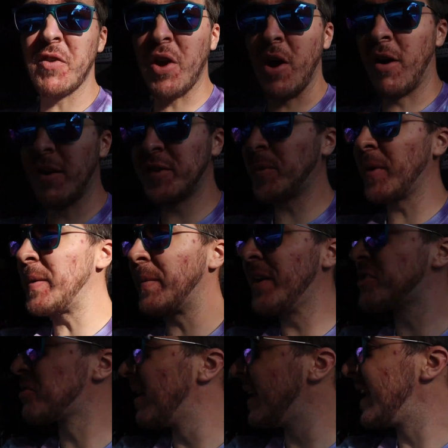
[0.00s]
the car's pretty
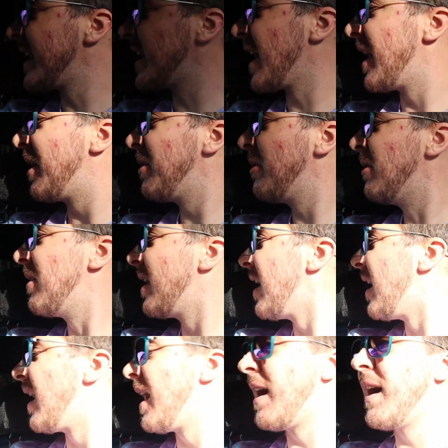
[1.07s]
much ready to go.
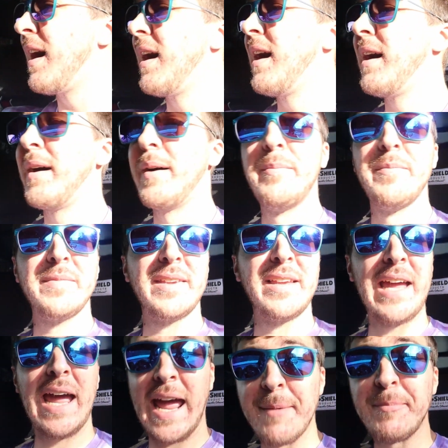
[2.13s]

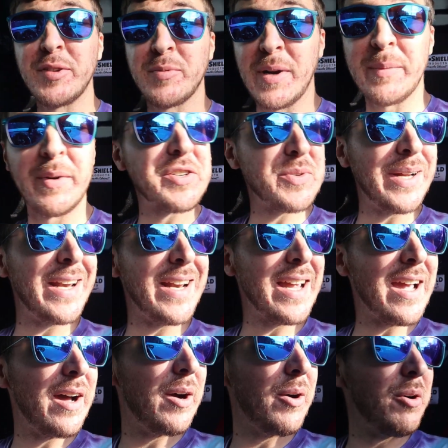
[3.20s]
Camp is pretty much ready to
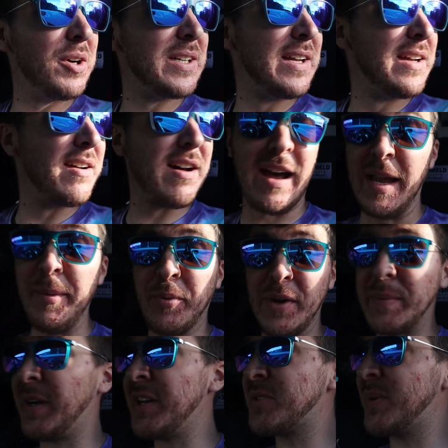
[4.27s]
go. I'm
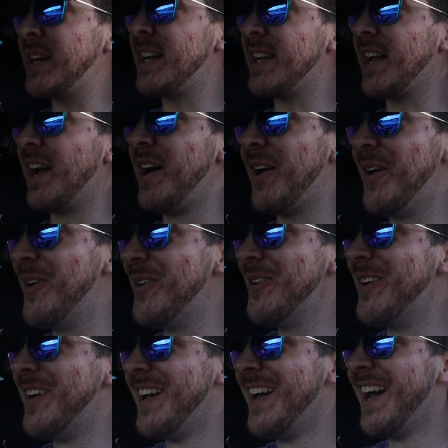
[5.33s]
pretty much ready to
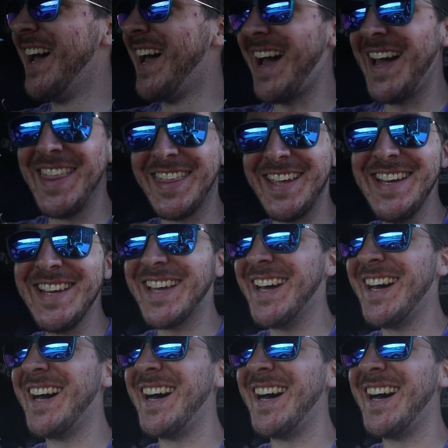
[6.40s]
go. I think